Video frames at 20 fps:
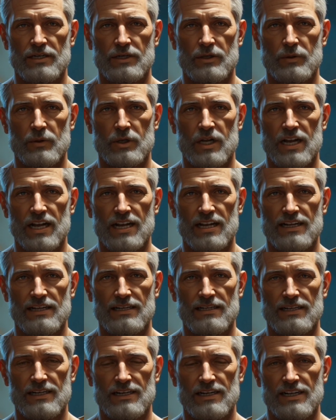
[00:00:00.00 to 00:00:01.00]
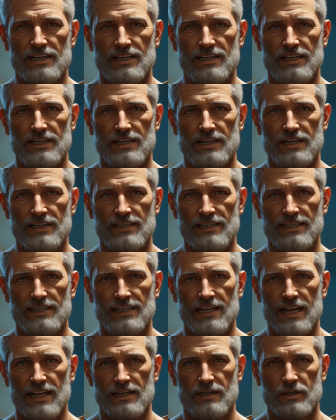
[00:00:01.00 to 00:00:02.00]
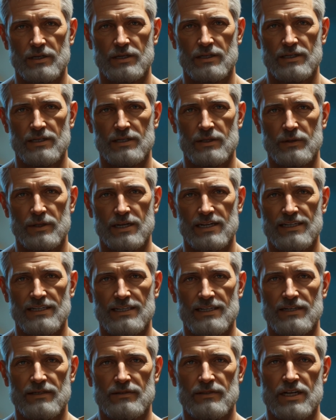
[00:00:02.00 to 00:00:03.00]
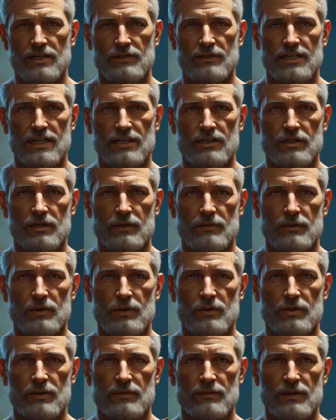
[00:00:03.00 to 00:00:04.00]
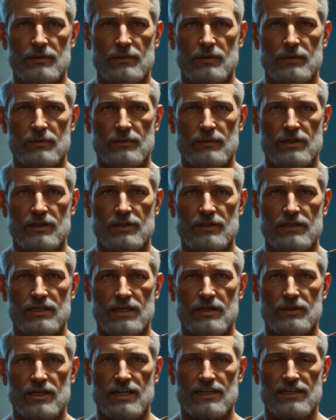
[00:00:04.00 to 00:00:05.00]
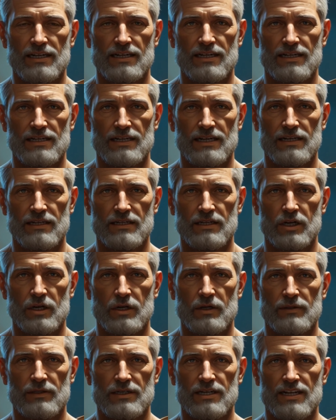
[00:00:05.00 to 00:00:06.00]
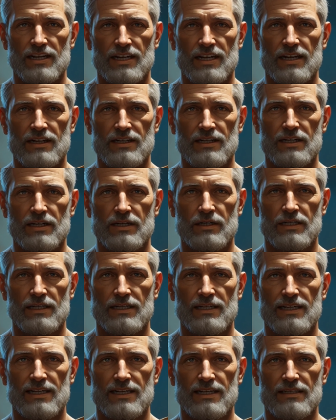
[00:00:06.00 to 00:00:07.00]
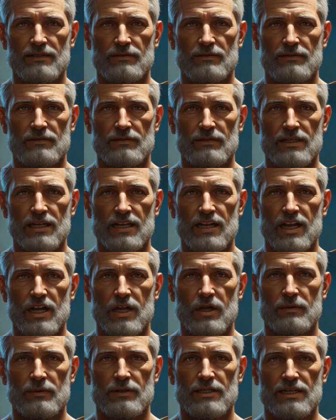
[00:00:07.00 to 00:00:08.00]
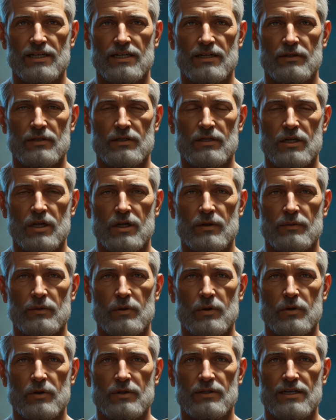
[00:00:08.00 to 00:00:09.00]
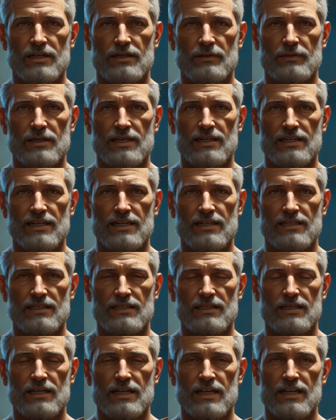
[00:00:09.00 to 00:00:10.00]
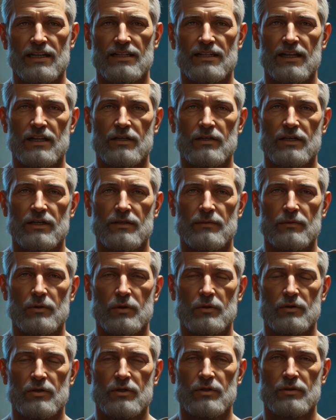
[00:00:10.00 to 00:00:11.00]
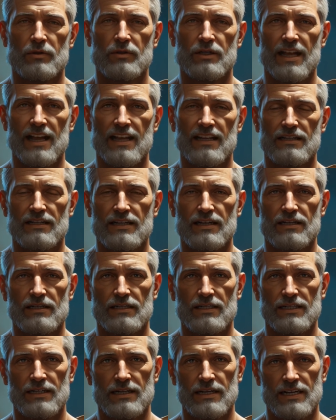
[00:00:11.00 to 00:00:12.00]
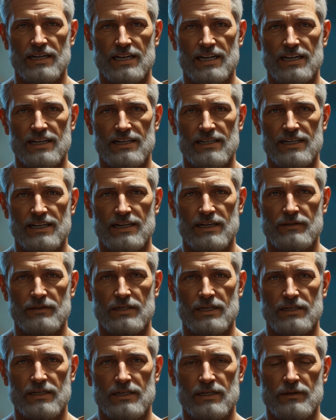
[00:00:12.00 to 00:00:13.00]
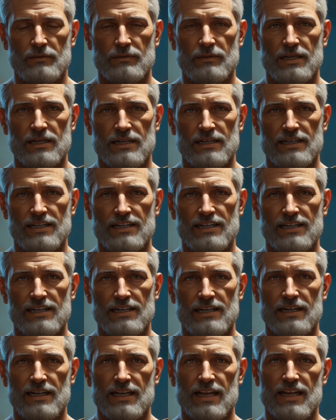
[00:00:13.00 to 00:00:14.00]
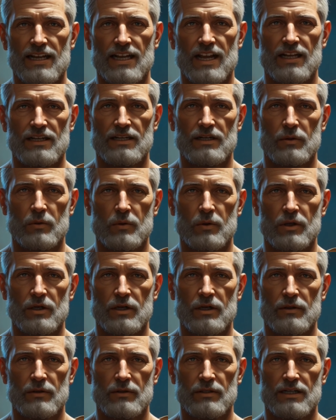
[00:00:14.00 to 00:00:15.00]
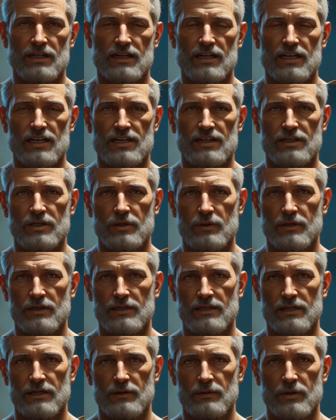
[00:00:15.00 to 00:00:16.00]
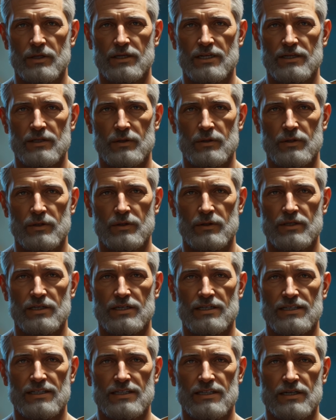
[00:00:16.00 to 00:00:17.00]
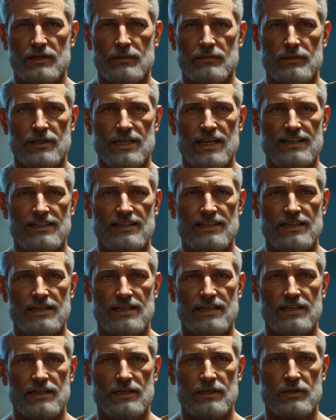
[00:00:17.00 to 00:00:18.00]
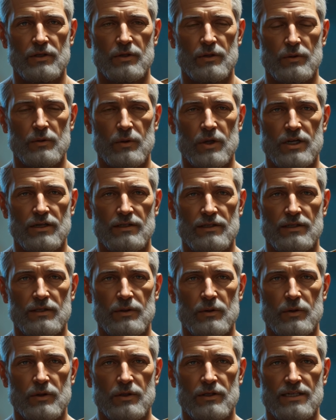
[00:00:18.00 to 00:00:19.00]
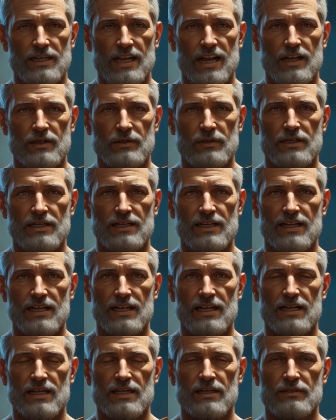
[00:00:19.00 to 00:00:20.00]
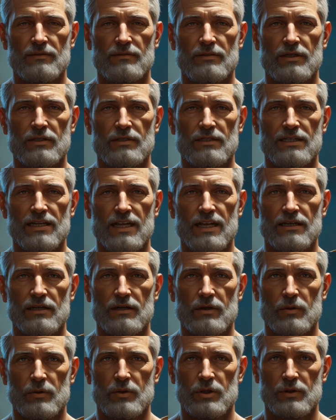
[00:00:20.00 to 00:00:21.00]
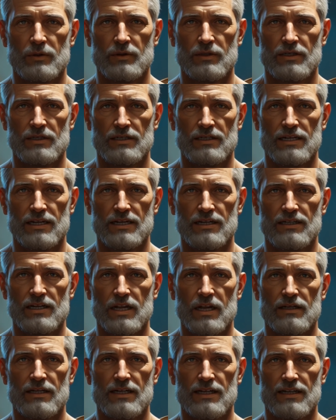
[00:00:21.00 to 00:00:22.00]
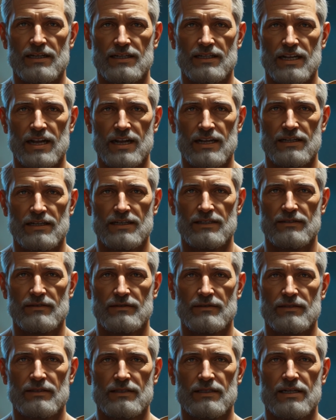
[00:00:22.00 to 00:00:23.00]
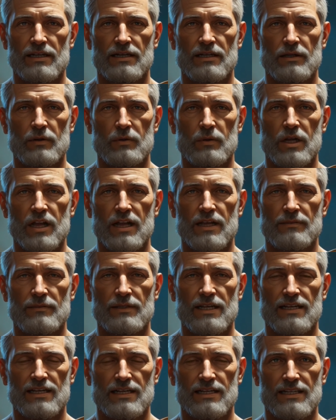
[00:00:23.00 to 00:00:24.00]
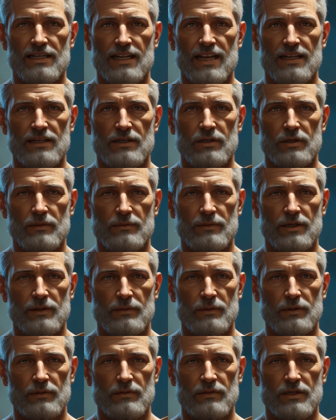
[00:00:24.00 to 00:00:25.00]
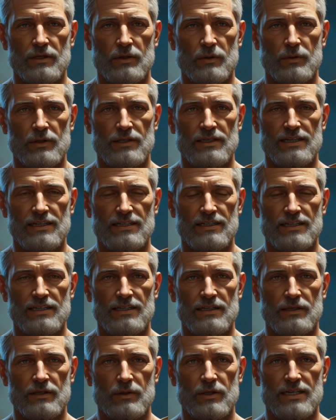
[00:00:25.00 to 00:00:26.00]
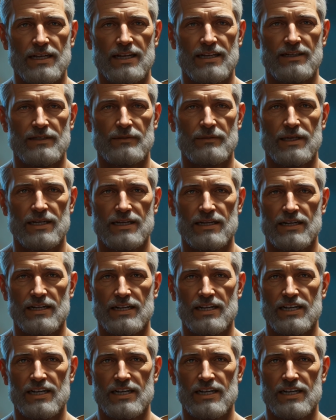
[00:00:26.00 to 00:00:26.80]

Why? Because intelligence threatens the foundation most people build their identities on: certainty. Our beliefs are more than opinions. They're emotional anchors. They give us stability in a chaotic world. So when someone introduces complexity, nuance, or doubt, it feels like erosion, not insight. This is why many intelligent people feel resistance when they speak,